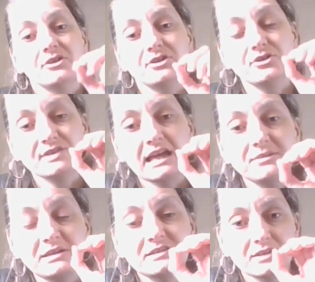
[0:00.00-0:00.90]
So you're
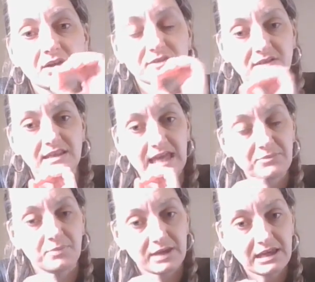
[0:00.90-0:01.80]
telling me to go to the
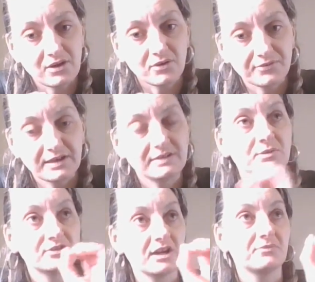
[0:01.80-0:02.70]
MP office,
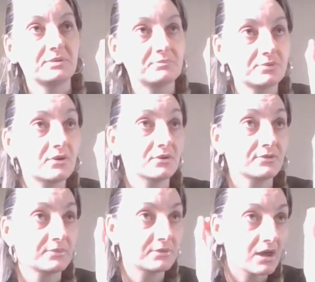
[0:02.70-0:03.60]
which I've been
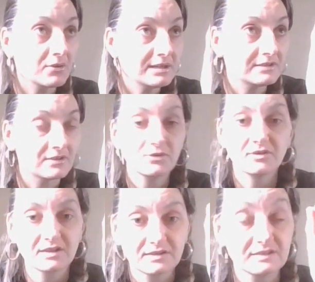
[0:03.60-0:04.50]
blocked from going to,
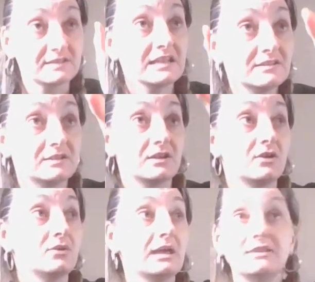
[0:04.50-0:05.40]
because as I said to
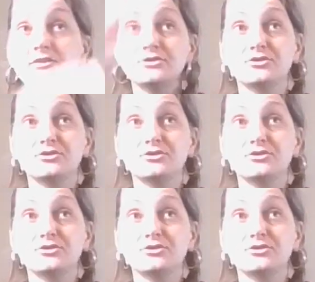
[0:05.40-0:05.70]
you, in the